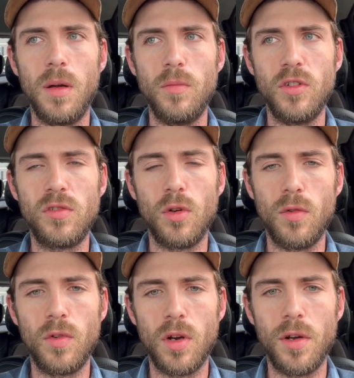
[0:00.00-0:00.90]
just
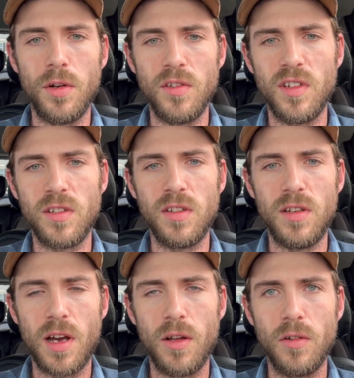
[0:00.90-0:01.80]
over
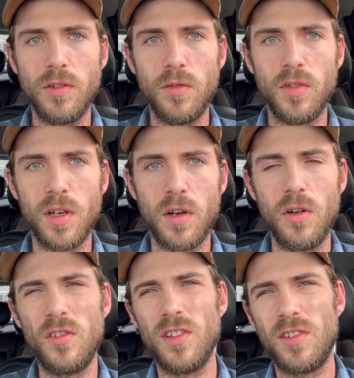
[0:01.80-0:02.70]
$160. It was like
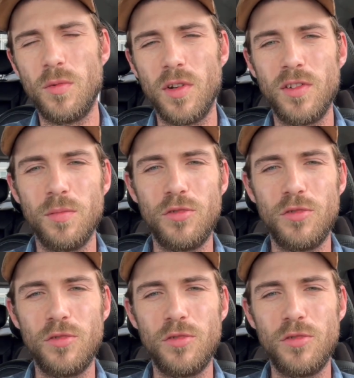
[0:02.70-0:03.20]
161 and some